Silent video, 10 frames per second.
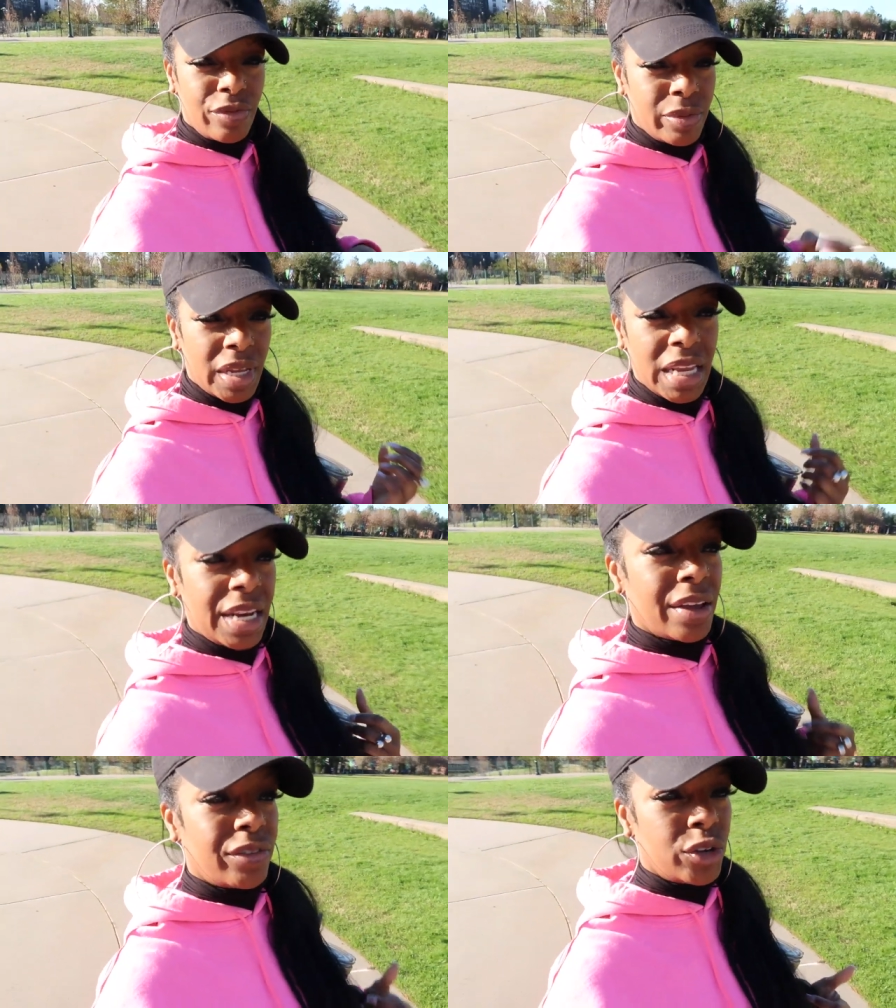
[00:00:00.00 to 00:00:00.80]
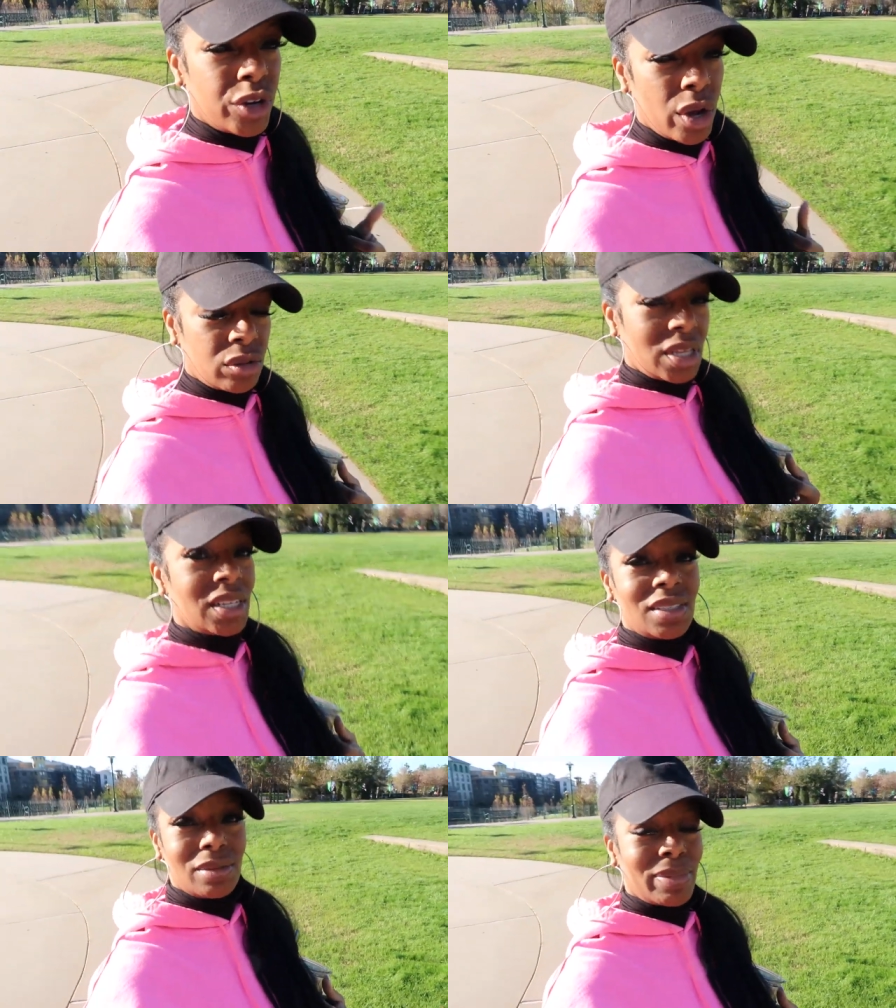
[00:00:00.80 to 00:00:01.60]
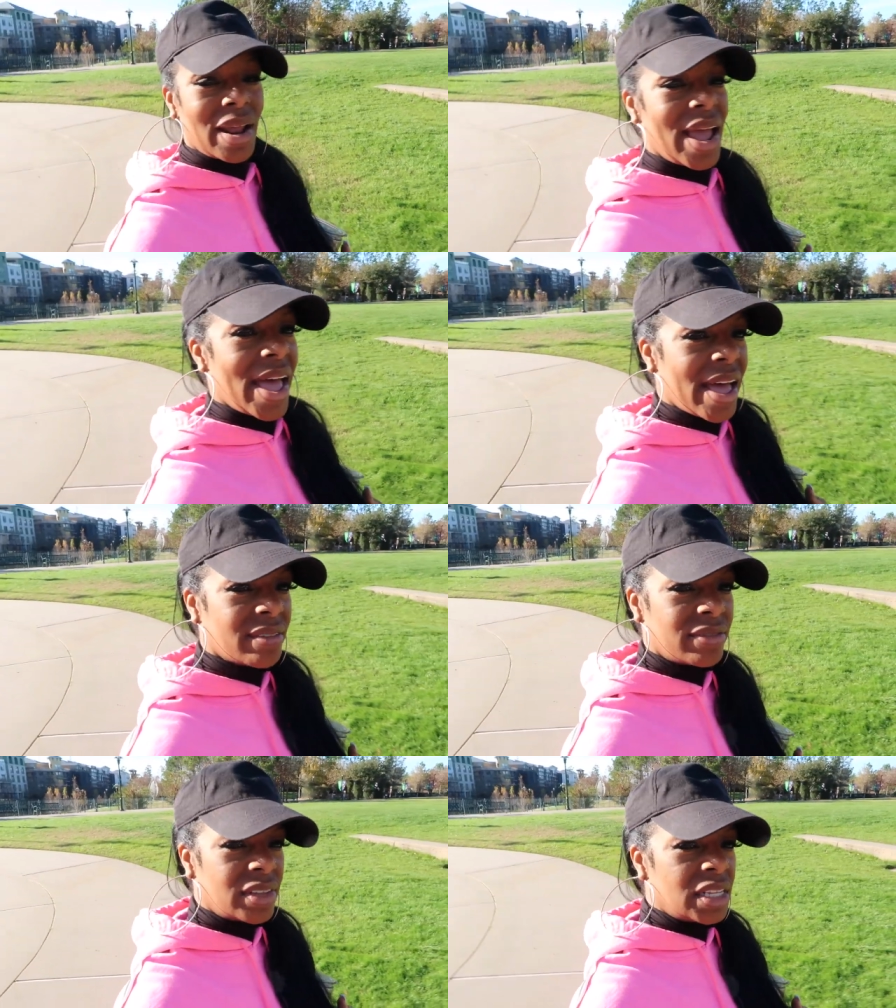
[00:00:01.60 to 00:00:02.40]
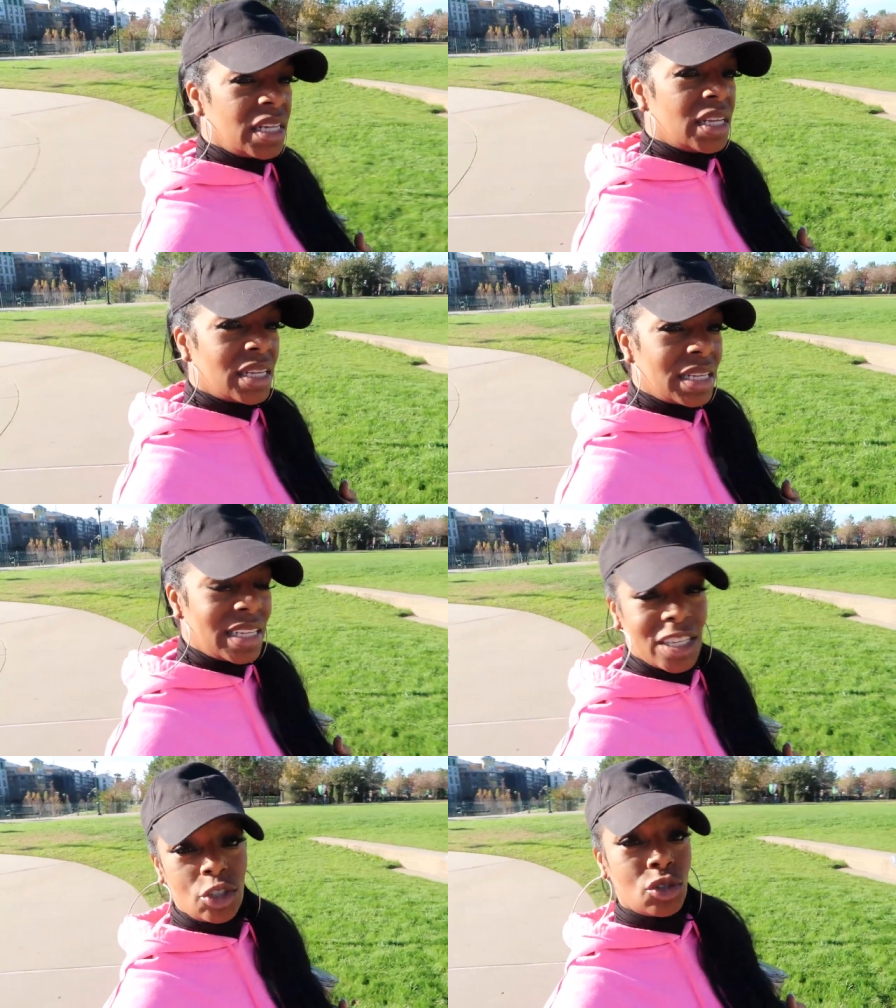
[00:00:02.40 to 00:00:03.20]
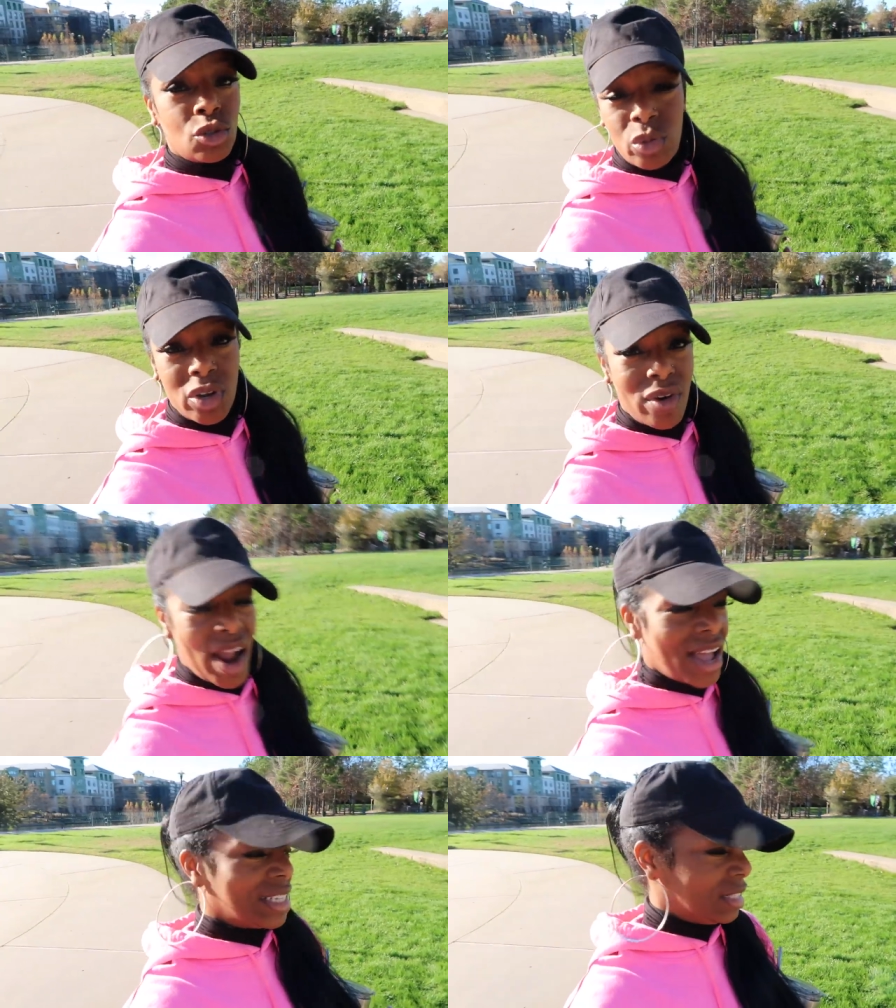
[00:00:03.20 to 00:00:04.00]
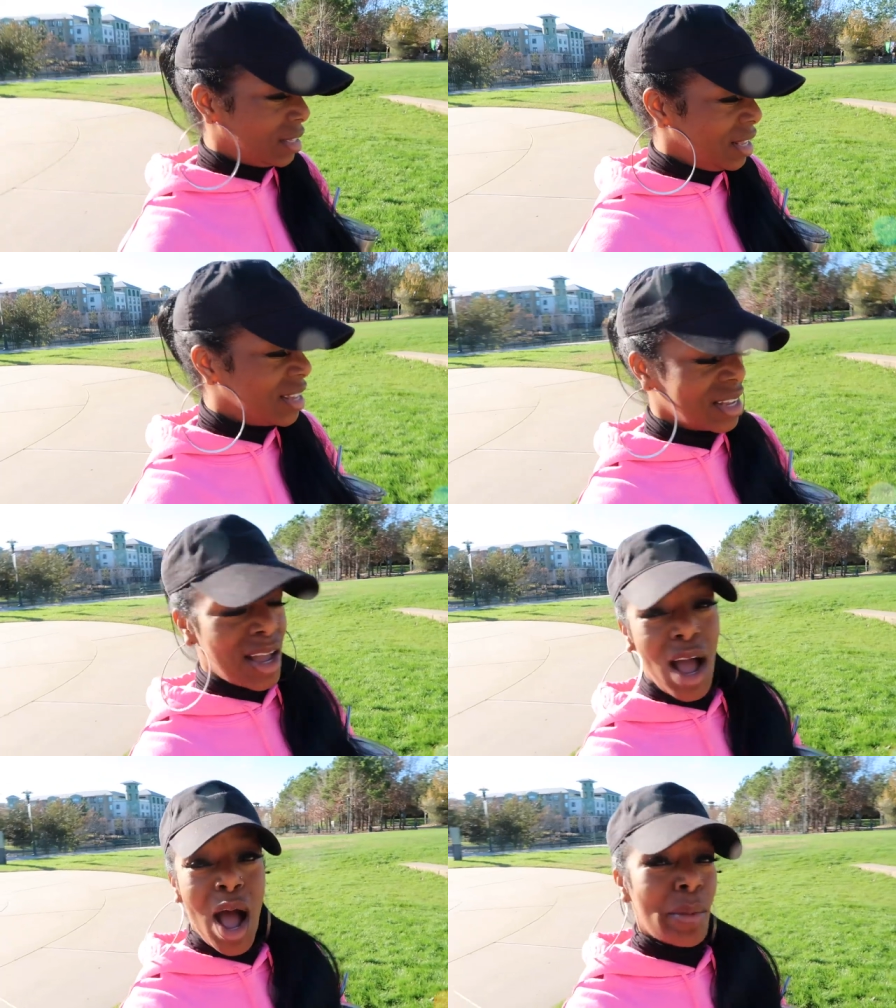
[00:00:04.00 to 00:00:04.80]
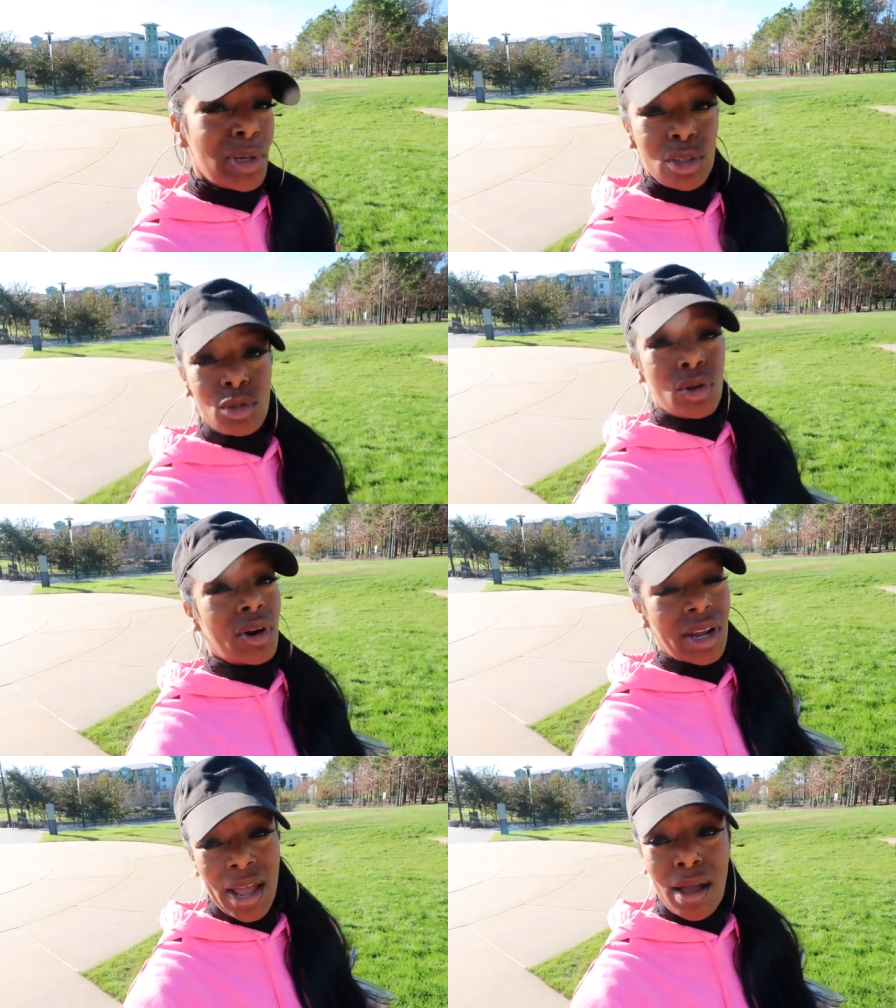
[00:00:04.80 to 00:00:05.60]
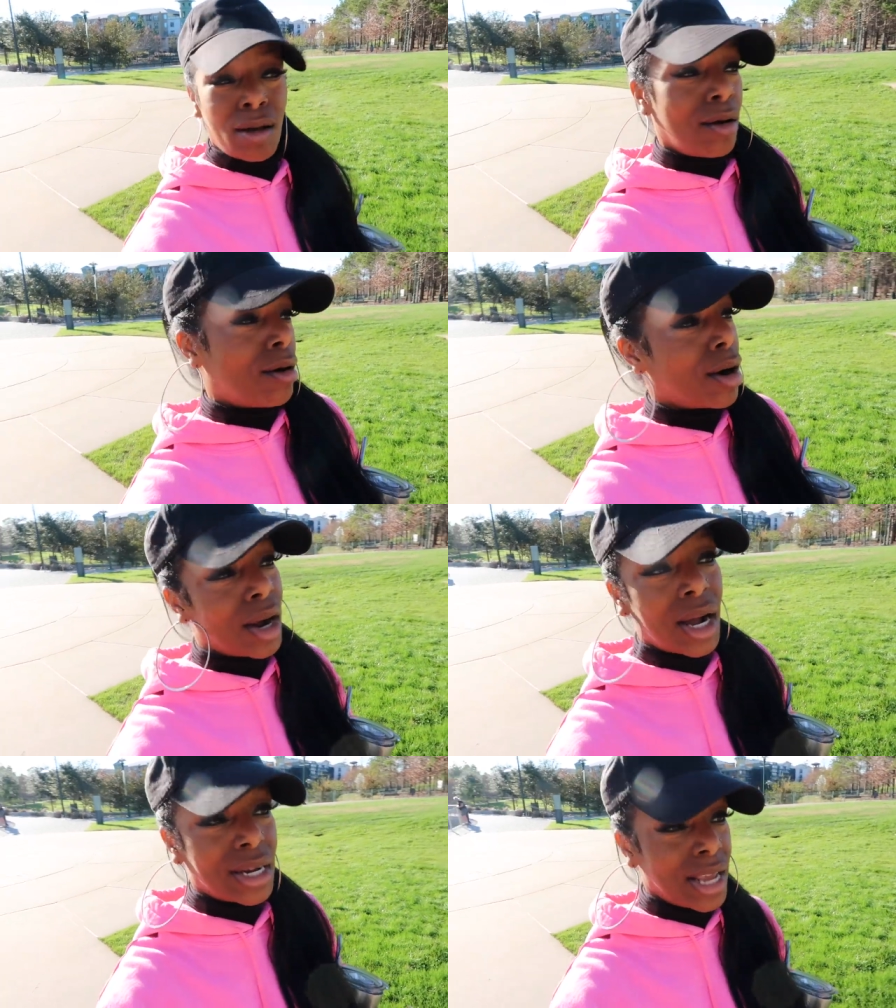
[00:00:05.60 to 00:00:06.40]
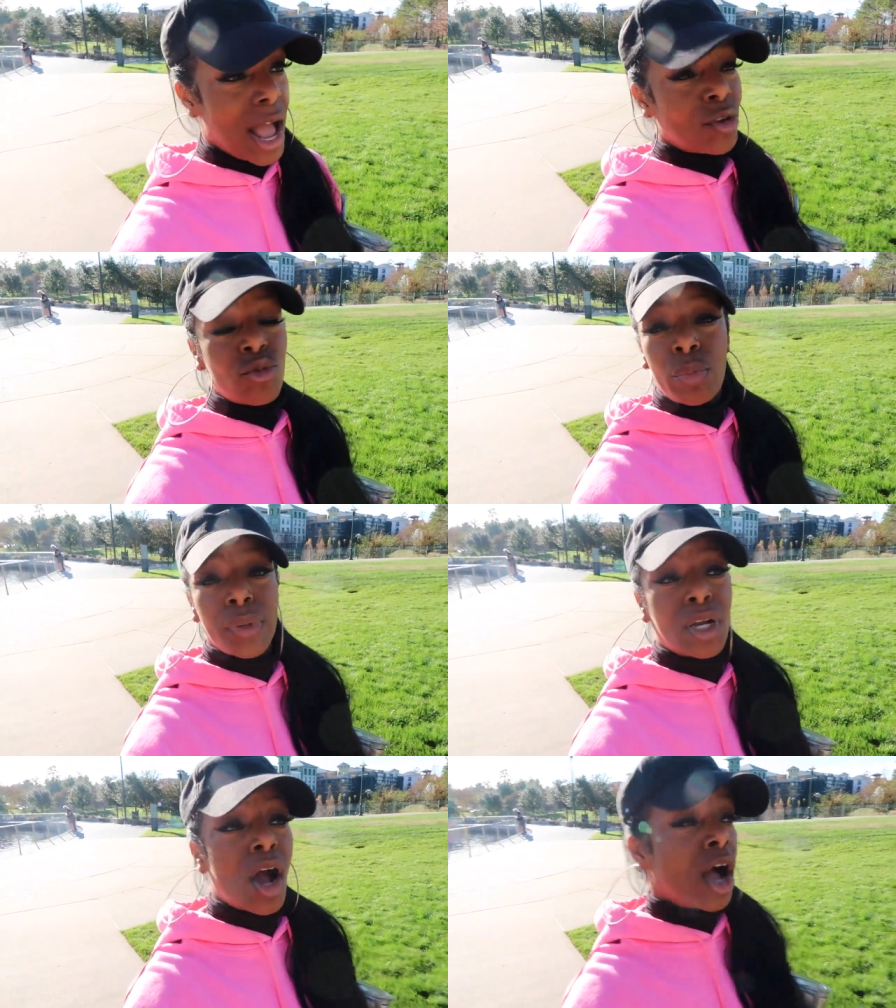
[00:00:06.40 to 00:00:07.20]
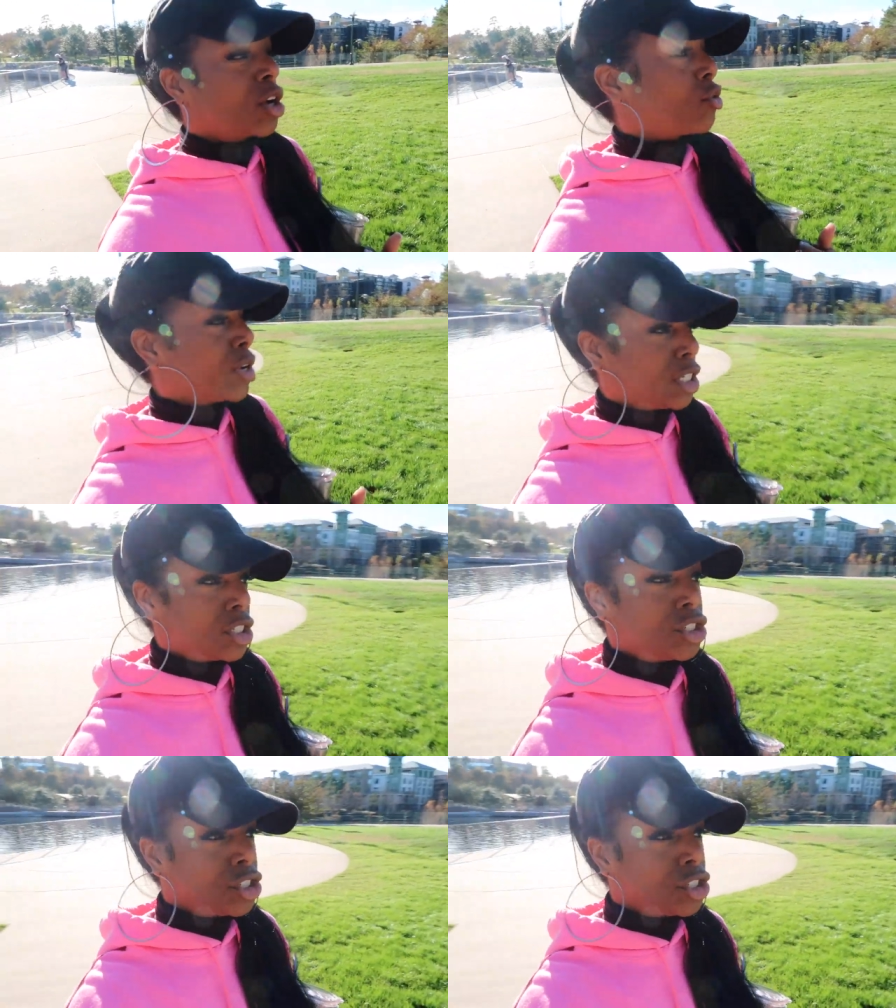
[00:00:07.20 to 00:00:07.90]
if any of you know this, but I have issues with grass. I'm a New Yorker at heart, honey. I grew up in a concrete